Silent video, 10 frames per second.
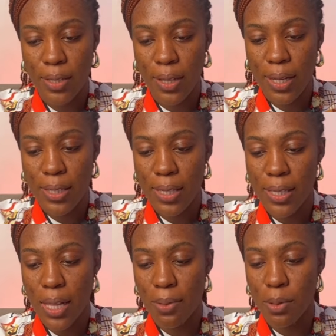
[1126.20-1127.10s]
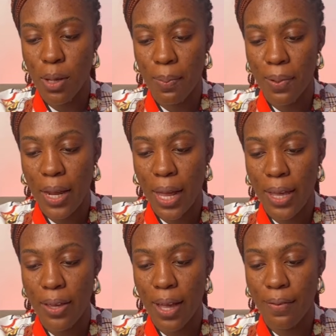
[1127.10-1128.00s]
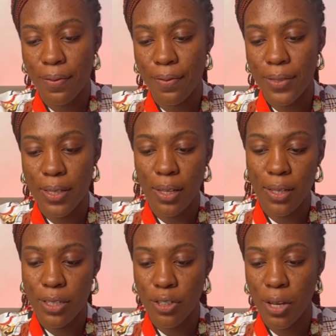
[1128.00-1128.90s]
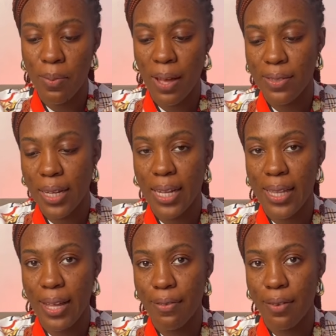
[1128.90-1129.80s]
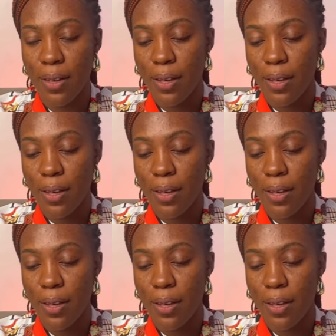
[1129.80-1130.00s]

you can see steps to apply. It's showing me I've selected